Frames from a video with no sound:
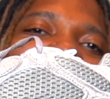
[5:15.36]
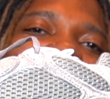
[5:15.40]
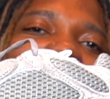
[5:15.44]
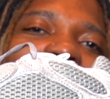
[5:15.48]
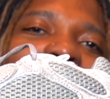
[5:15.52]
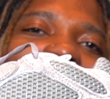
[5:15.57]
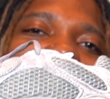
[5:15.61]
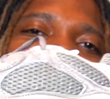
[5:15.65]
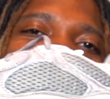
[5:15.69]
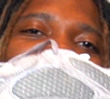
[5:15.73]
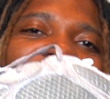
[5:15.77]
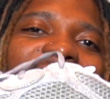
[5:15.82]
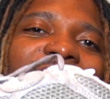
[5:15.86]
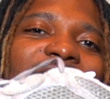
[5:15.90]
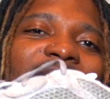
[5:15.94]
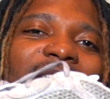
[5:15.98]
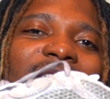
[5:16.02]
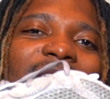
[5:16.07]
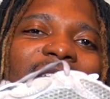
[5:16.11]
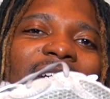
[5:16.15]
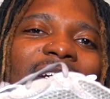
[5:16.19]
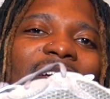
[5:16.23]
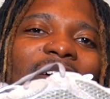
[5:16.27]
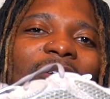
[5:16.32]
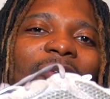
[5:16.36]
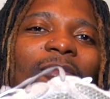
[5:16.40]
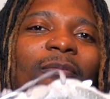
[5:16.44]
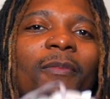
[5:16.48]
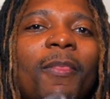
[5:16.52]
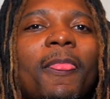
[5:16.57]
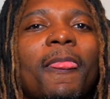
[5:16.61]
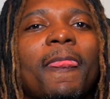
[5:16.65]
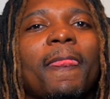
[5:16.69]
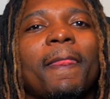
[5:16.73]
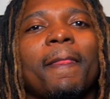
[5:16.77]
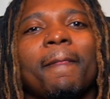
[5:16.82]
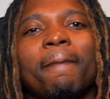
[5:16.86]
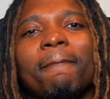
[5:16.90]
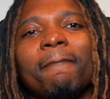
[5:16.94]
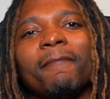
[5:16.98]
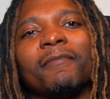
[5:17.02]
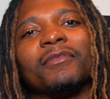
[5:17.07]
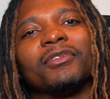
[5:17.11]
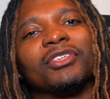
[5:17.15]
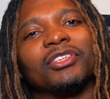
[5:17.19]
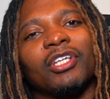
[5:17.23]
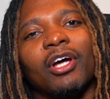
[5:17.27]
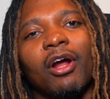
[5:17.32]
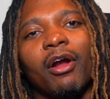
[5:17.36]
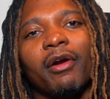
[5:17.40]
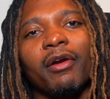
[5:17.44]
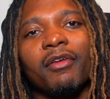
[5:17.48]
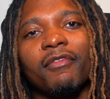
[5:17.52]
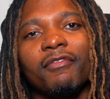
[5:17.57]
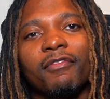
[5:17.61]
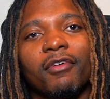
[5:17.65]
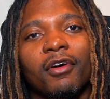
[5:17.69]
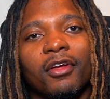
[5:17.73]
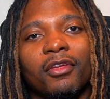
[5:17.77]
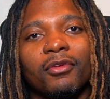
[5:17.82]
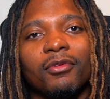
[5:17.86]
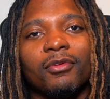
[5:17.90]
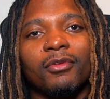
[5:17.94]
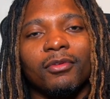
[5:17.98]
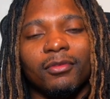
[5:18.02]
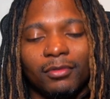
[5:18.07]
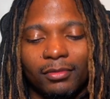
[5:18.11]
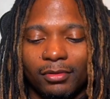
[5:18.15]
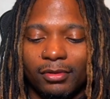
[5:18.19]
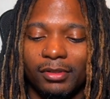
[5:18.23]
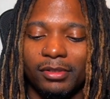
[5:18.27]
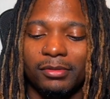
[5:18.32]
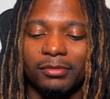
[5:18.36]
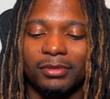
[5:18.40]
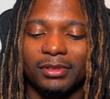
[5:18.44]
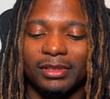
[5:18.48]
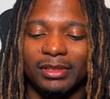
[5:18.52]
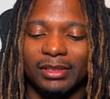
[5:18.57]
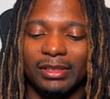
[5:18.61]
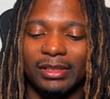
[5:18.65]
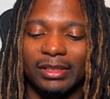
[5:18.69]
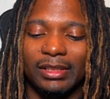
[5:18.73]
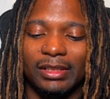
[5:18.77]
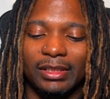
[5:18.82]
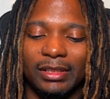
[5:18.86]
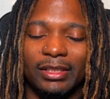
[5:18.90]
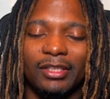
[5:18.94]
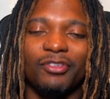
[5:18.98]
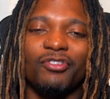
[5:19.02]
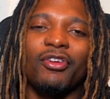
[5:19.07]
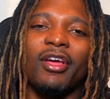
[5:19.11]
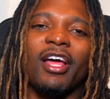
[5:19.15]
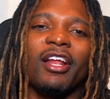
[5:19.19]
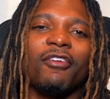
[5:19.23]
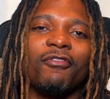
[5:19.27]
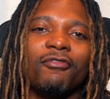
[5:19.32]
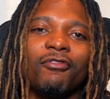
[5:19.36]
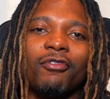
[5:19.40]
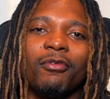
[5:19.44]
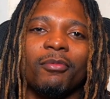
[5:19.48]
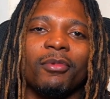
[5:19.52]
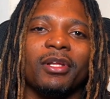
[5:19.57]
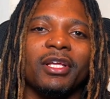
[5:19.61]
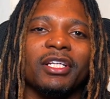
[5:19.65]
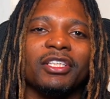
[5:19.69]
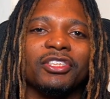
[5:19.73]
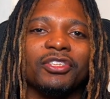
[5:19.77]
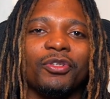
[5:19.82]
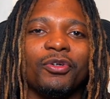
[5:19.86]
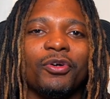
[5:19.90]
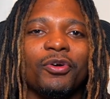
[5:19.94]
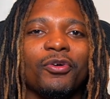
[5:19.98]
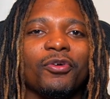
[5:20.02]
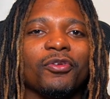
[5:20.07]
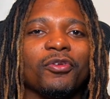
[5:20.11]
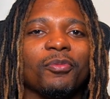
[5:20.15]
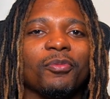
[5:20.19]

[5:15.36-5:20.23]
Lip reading: you was listening to them, sorry for you. You know what I'm saying? You gotta formulate your own